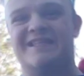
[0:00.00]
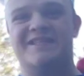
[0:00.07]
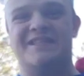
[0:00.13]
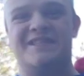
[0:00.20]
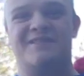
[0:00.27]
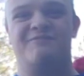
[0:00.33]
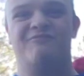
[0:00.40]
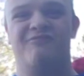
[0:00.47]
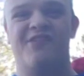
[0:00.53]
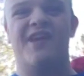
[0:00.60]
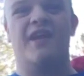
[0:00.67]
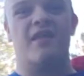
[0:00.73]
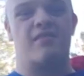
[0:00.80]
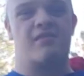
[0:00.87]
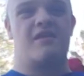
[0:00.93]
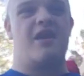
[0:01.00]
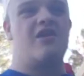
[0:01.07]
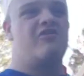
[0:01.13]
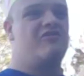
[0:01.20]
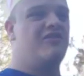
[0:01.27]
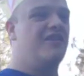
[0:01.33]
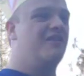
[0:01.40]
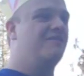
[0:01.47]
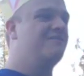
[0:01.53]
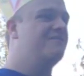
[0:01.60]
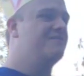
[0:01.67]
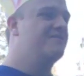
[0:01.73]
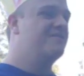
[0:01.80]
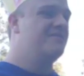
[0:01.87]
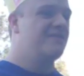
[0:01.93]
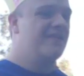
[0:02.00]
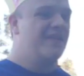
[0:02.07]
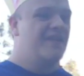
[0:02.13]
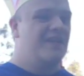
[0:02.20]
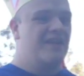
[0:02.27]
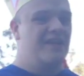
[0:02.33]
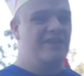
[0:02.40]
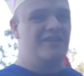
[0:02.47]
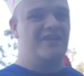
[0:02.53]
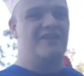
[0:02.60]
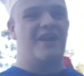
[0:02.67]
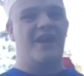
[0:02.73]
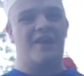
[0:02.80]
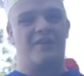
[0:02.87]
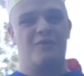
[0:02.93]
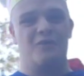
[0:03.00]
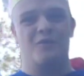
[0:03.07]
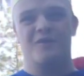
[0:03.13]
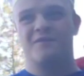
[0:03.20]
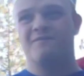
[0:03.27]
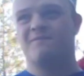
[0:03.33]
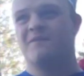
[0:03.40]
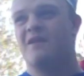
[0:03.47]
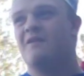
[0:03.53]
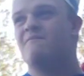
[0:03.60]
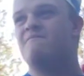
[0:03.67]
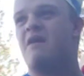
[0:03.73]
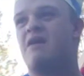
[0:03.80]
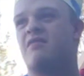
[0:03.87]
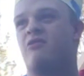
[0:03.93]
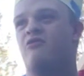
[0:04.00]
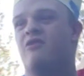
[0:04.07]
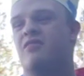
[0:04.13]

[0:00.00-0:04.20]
it's really scary. And you gotta master